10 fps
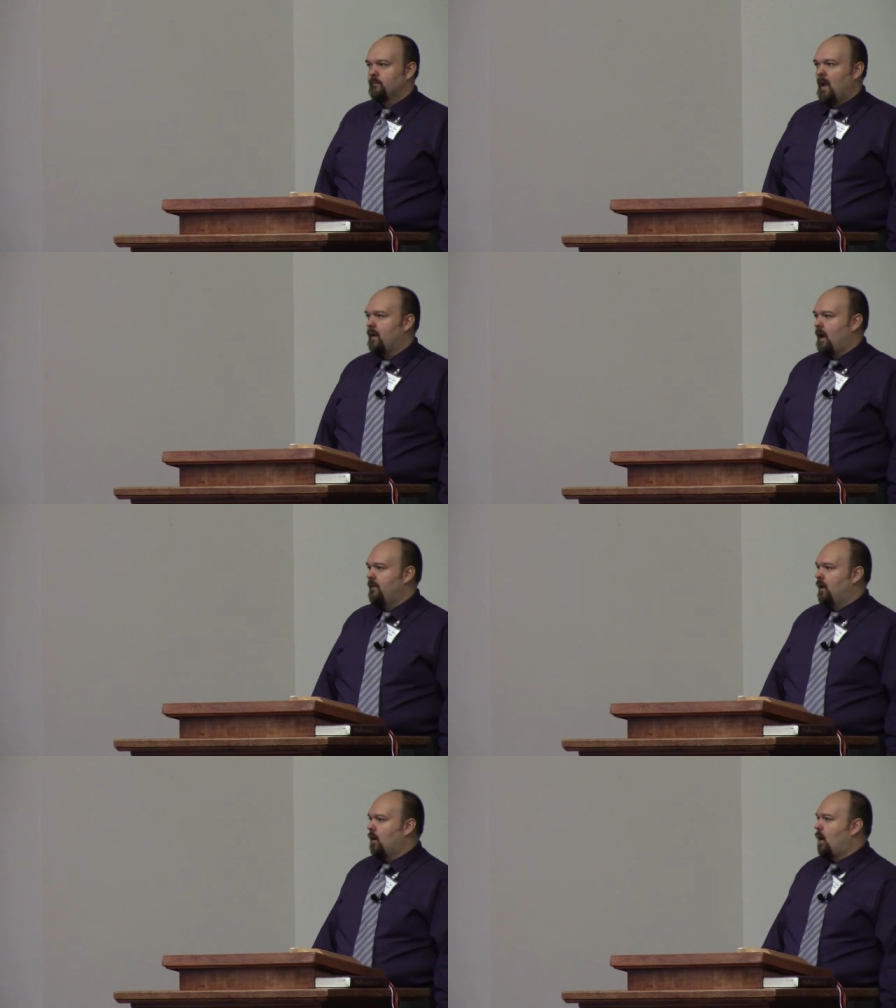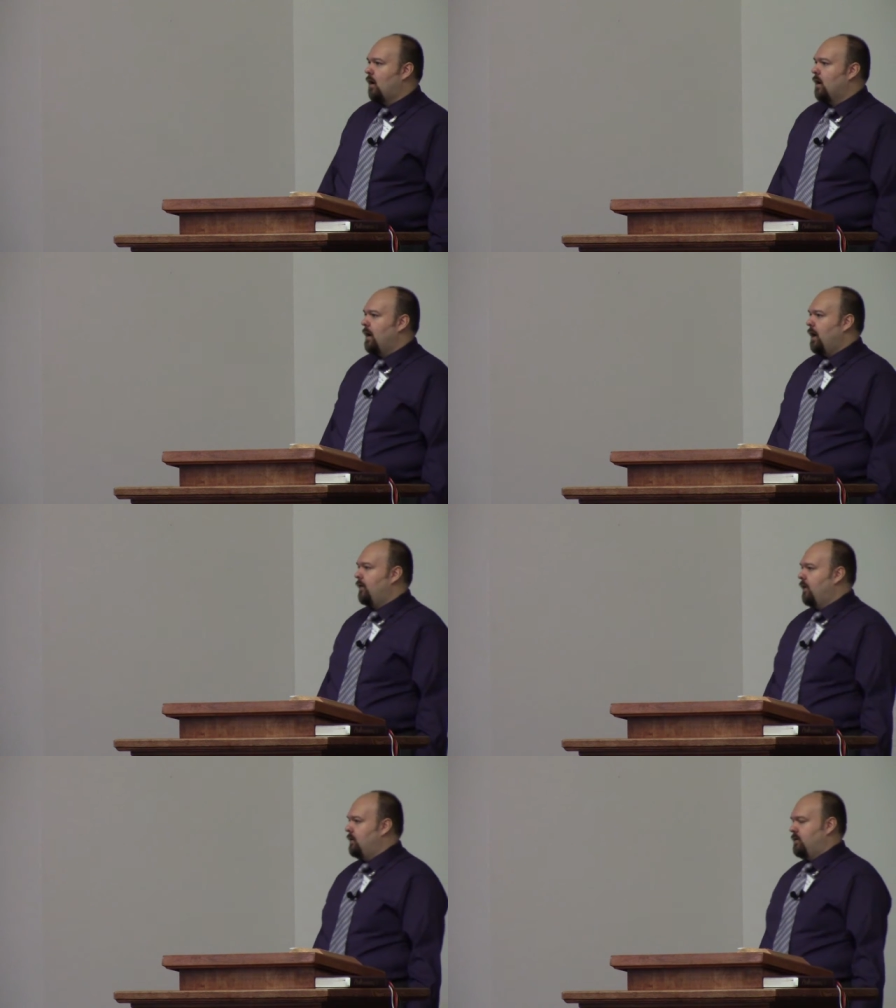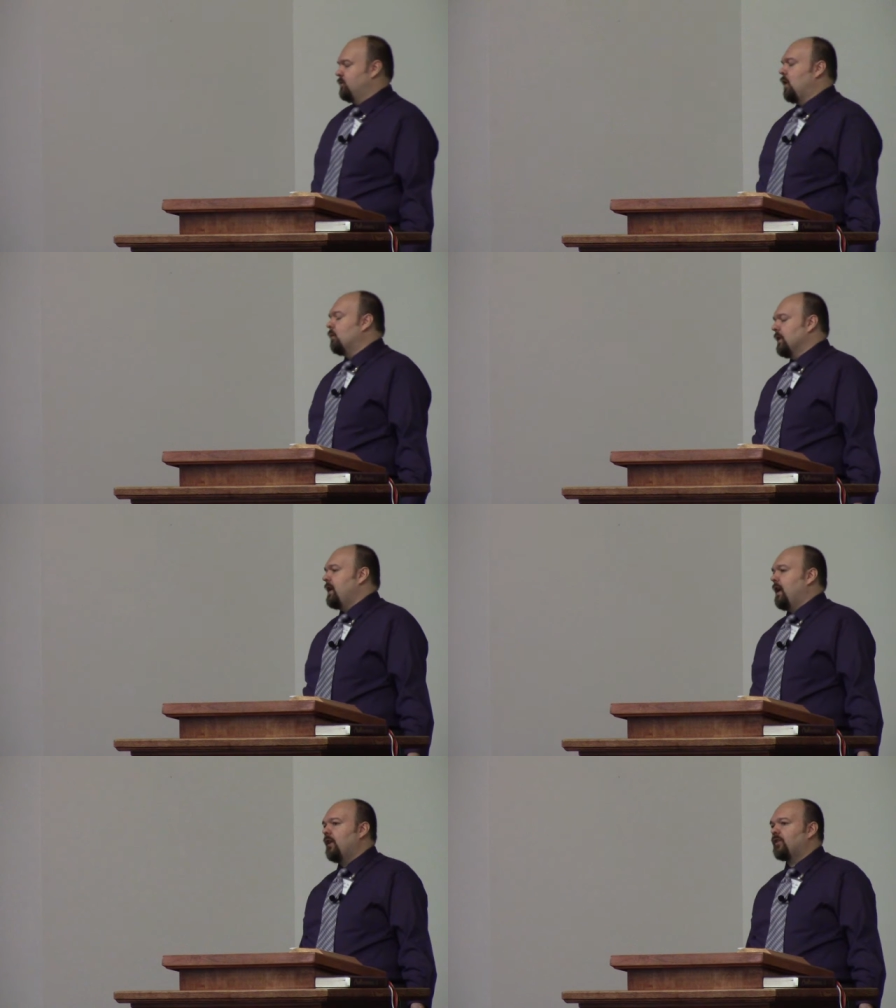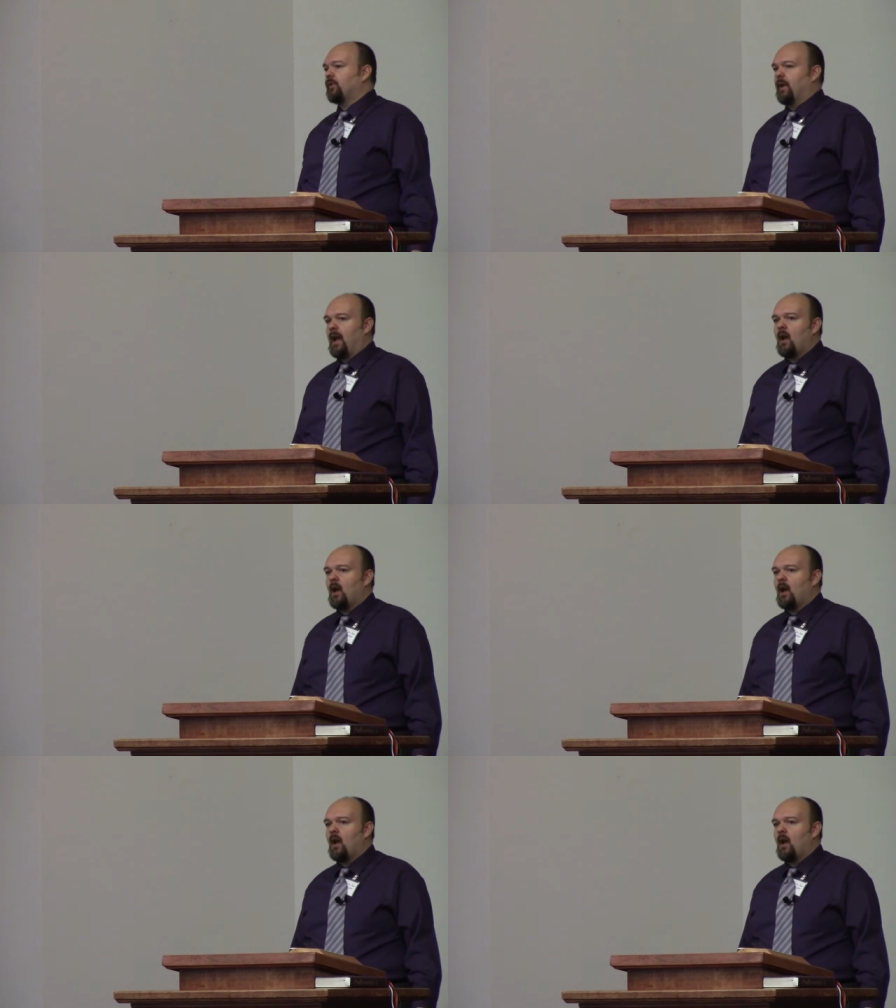And there are, go read history.